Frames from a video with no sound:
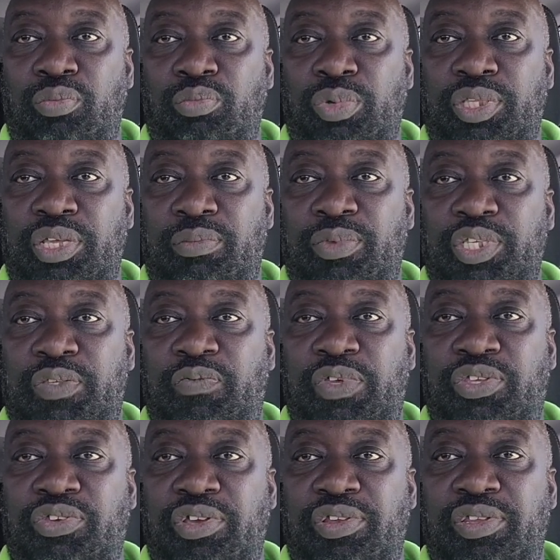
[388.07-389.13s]
But I'm just
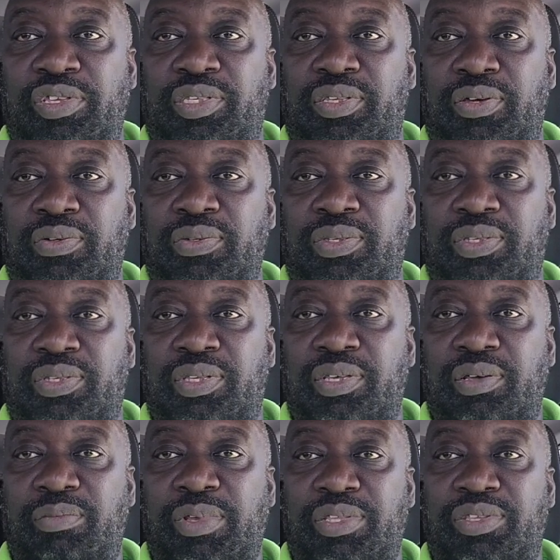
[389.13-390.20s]
featuring this house.
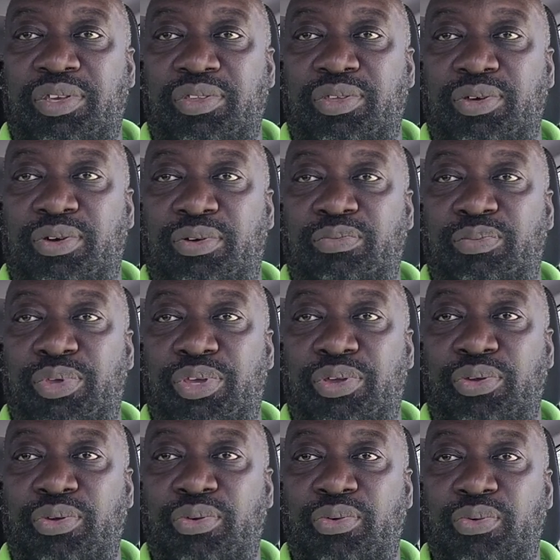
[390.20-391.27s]
I'm not here to compare
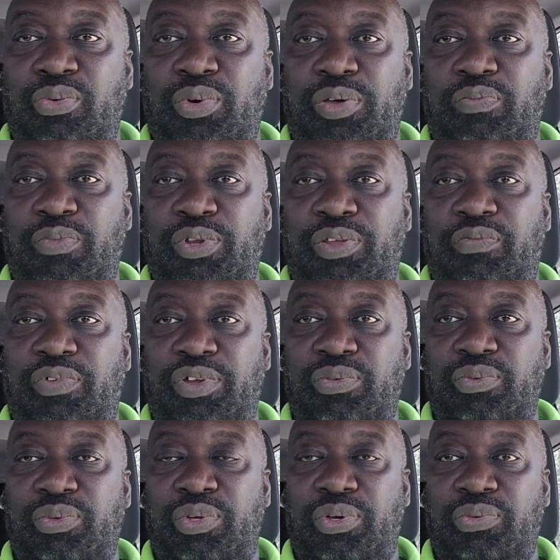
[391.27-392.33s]
who have money and
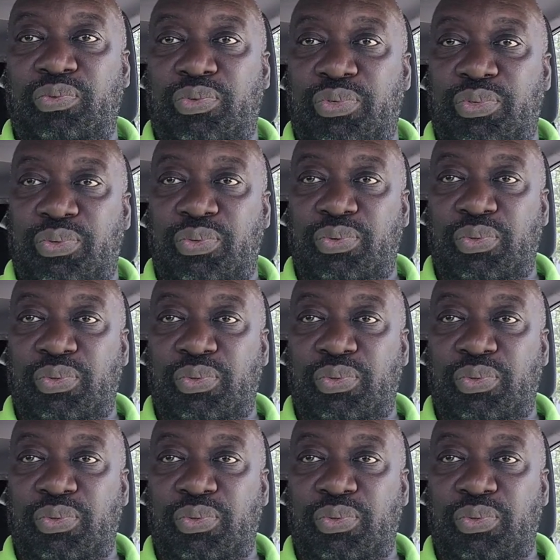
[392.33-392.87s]
who don't.